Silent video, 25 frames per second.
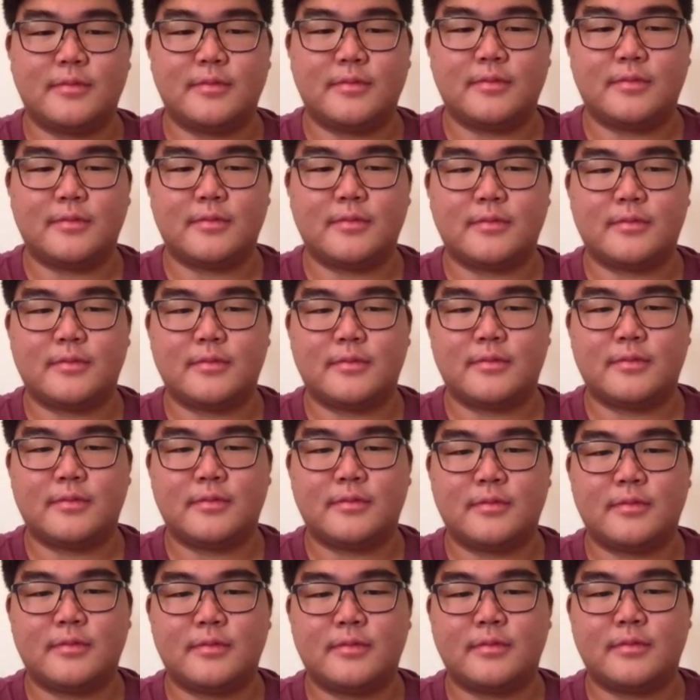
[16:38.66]

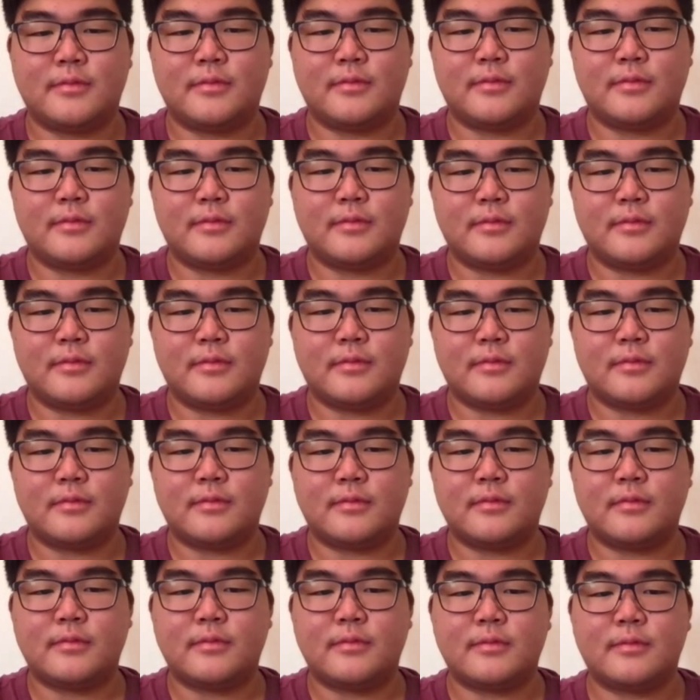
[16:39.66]

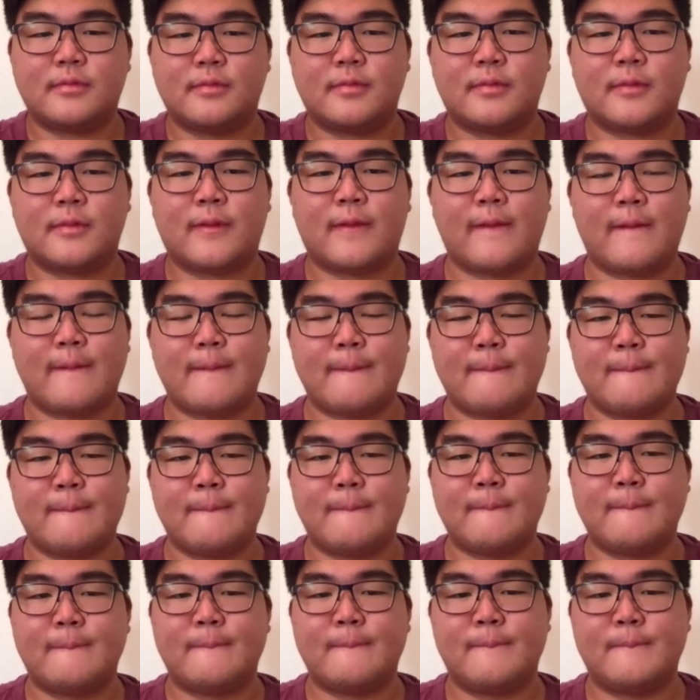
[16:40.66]

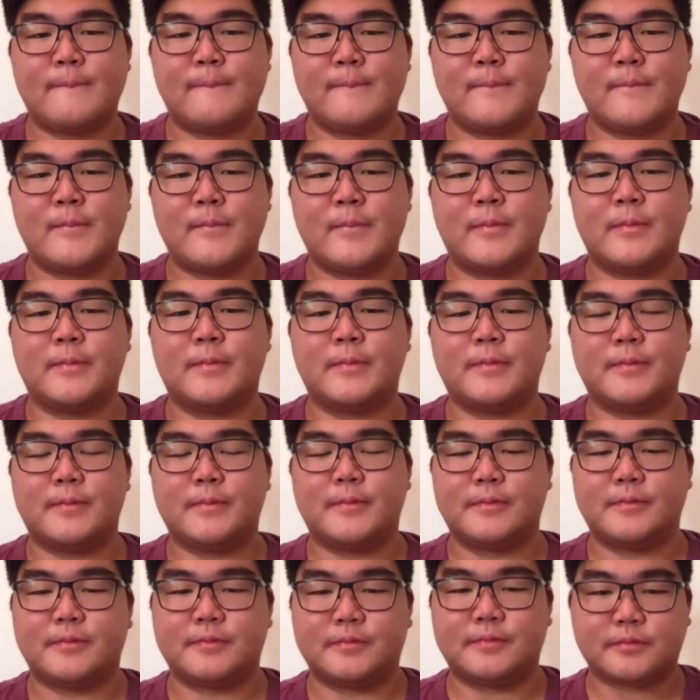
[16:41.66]

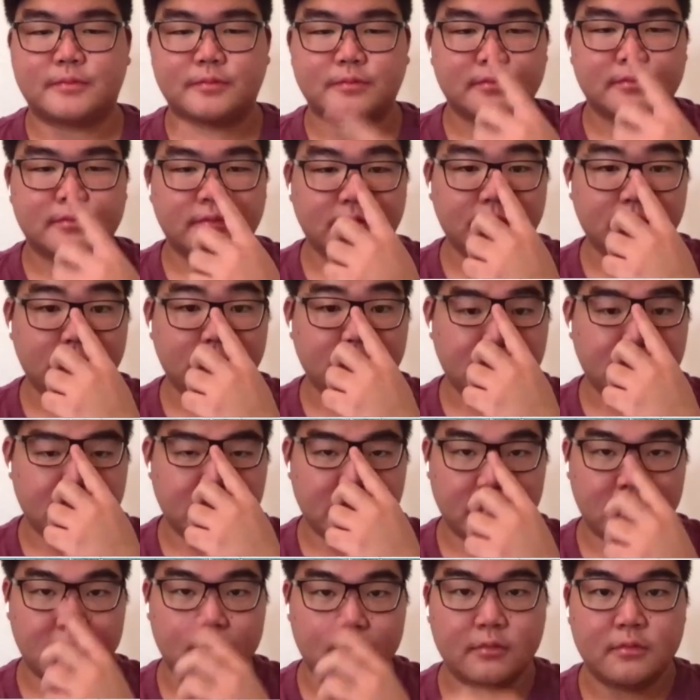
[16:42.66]

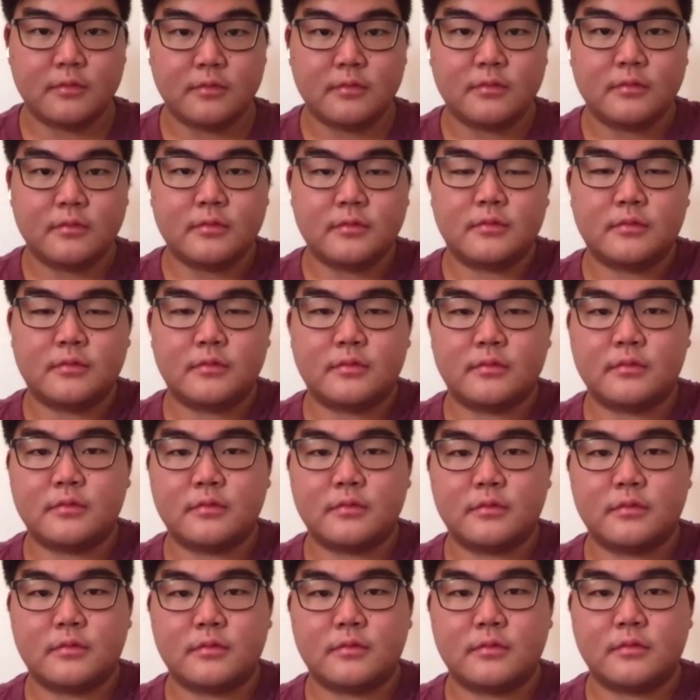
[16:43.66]

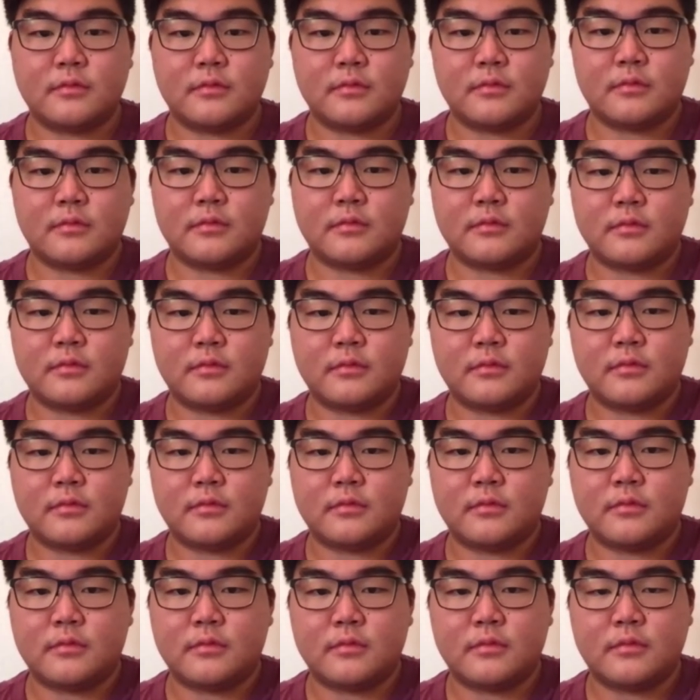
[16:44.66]

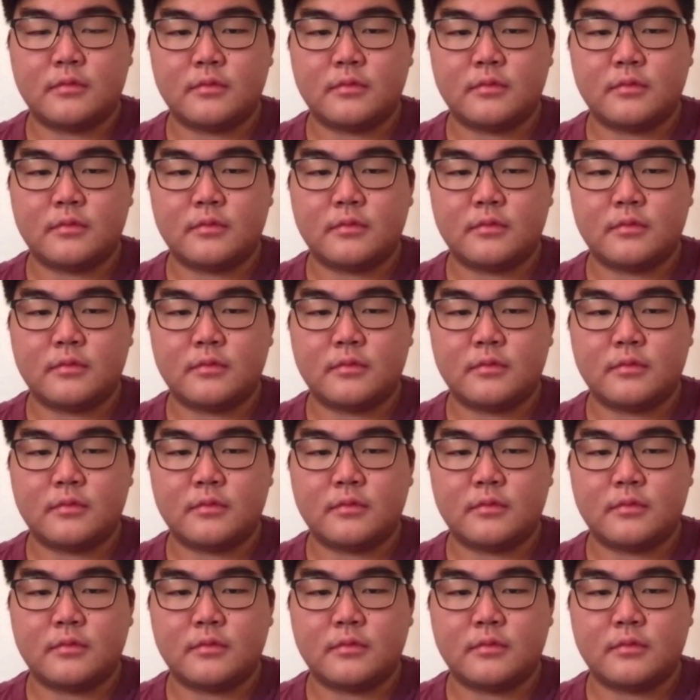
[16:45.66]
[no speech]